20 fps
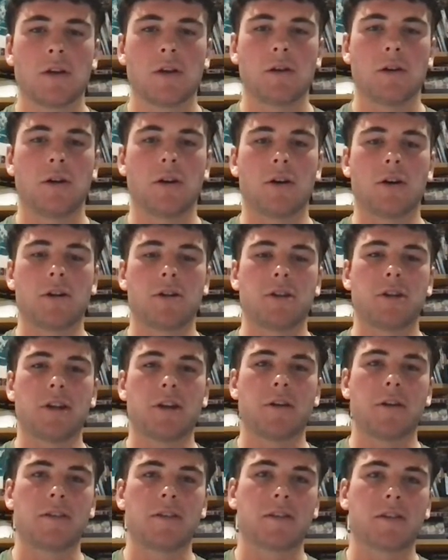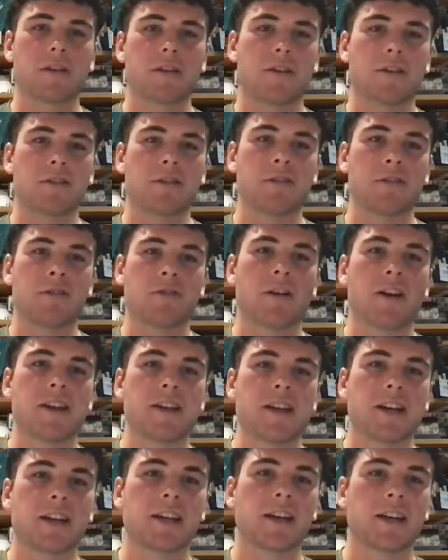Oh, he's a great
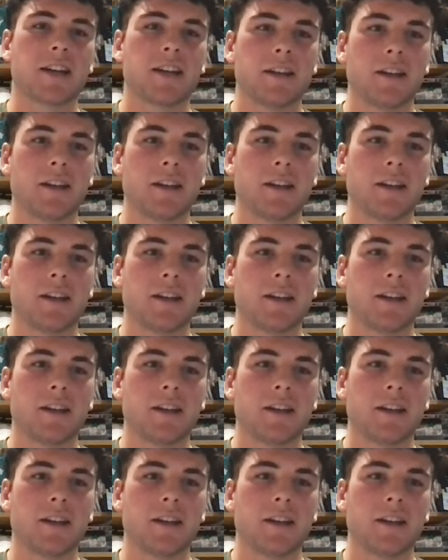young gun.